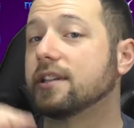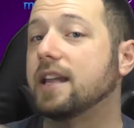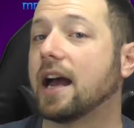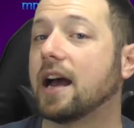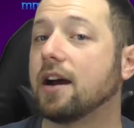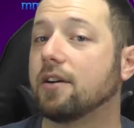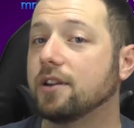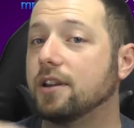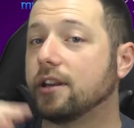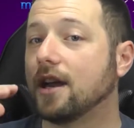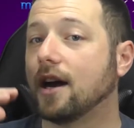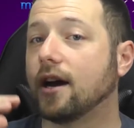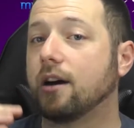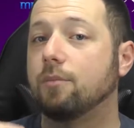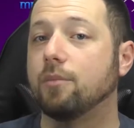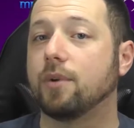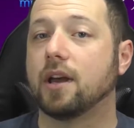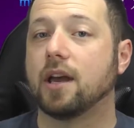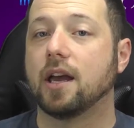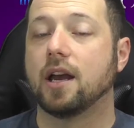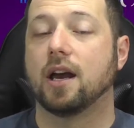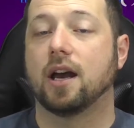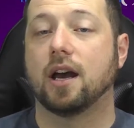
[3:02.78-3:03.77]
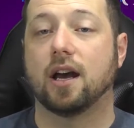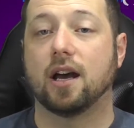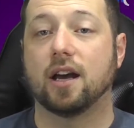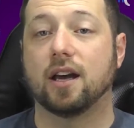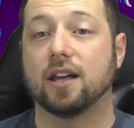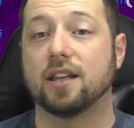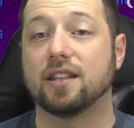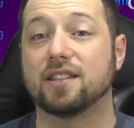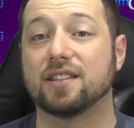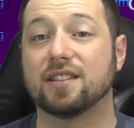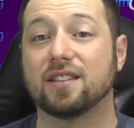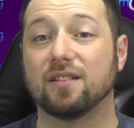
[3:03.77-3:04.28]
down and up.
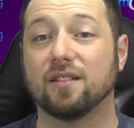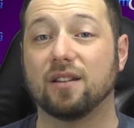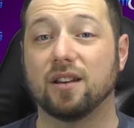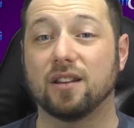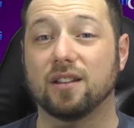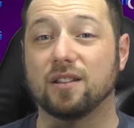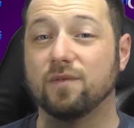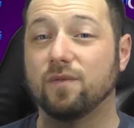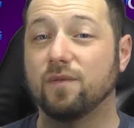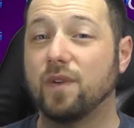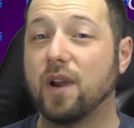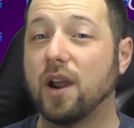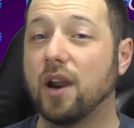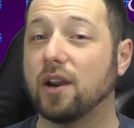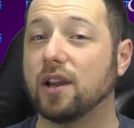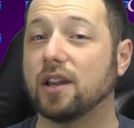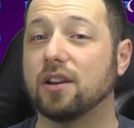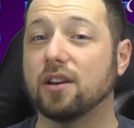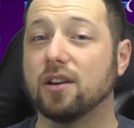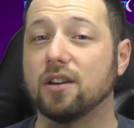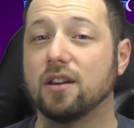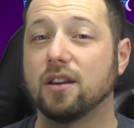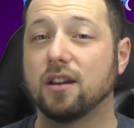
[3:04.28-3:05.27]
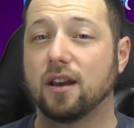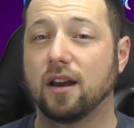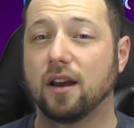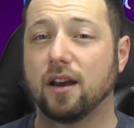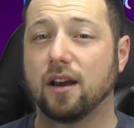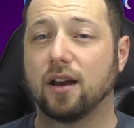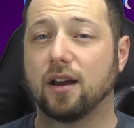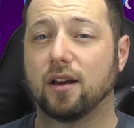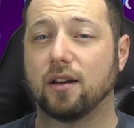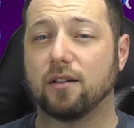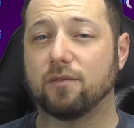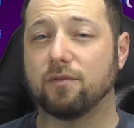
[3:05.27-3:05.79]
It's very good,
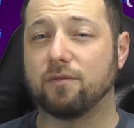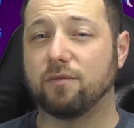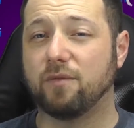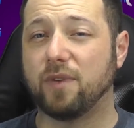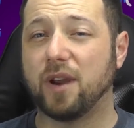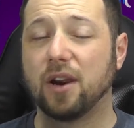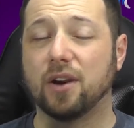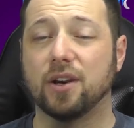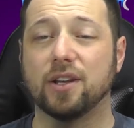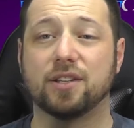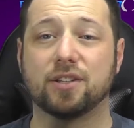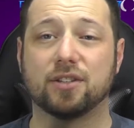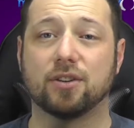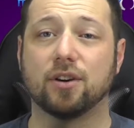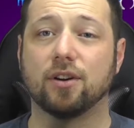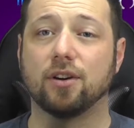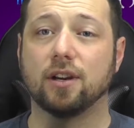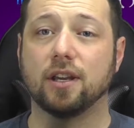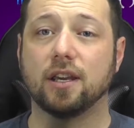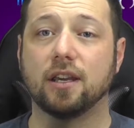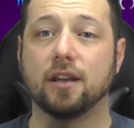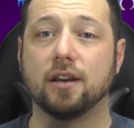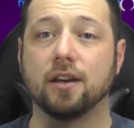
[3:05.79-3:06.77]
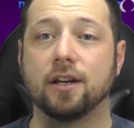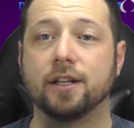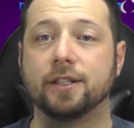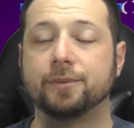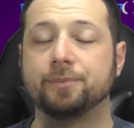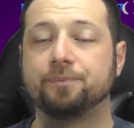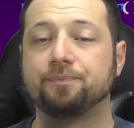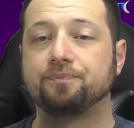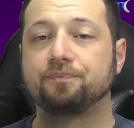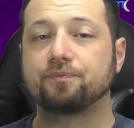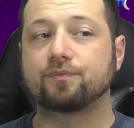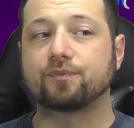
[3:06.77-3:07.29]
very sturdy.
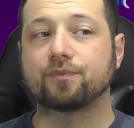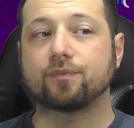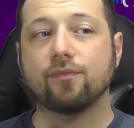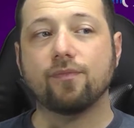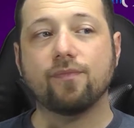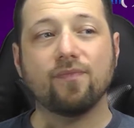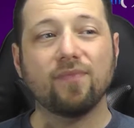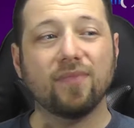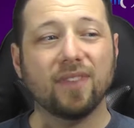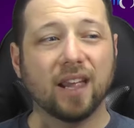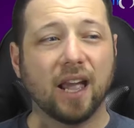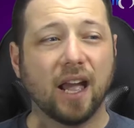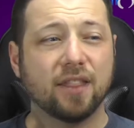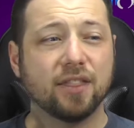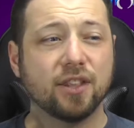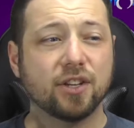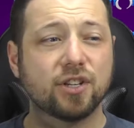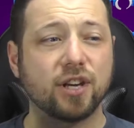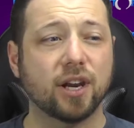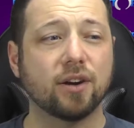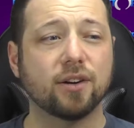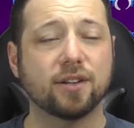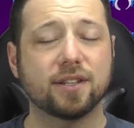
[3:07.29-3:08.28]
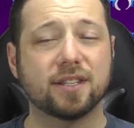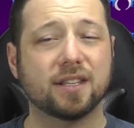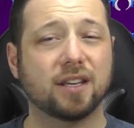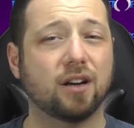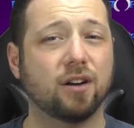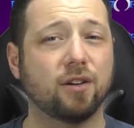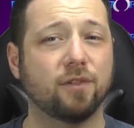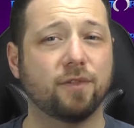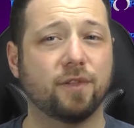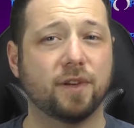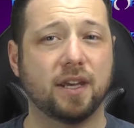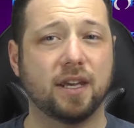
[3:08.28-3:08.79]
And the chair
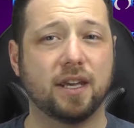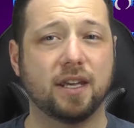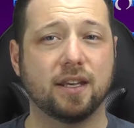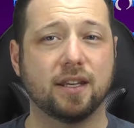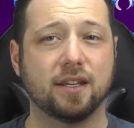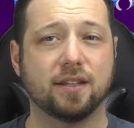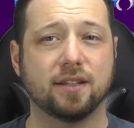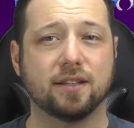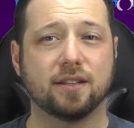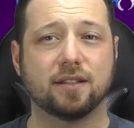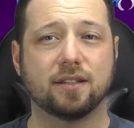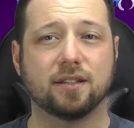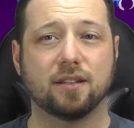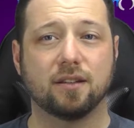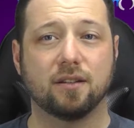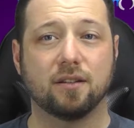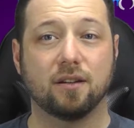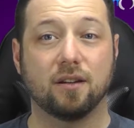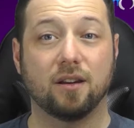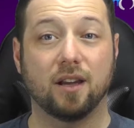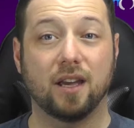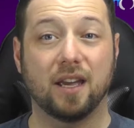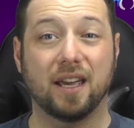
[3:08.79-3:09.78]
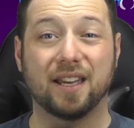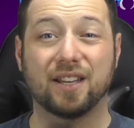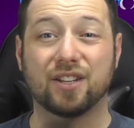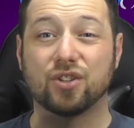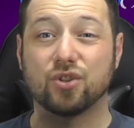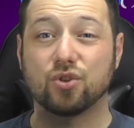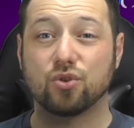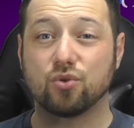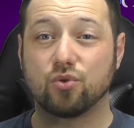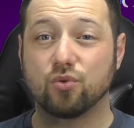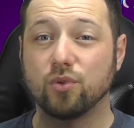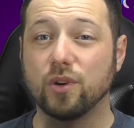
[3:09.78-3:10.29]
itself is
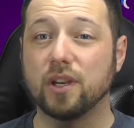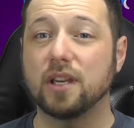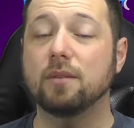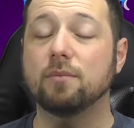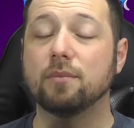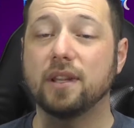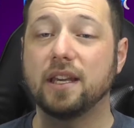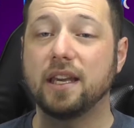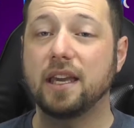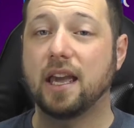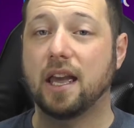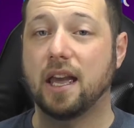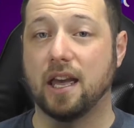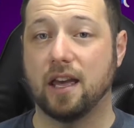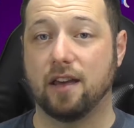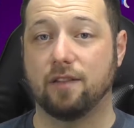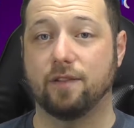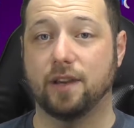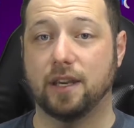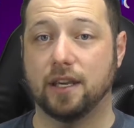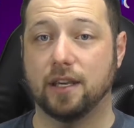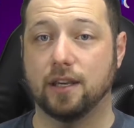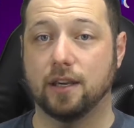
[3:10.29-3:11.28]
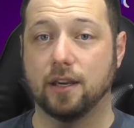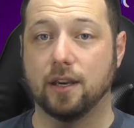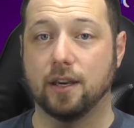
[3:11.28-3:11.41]
extremely heavy.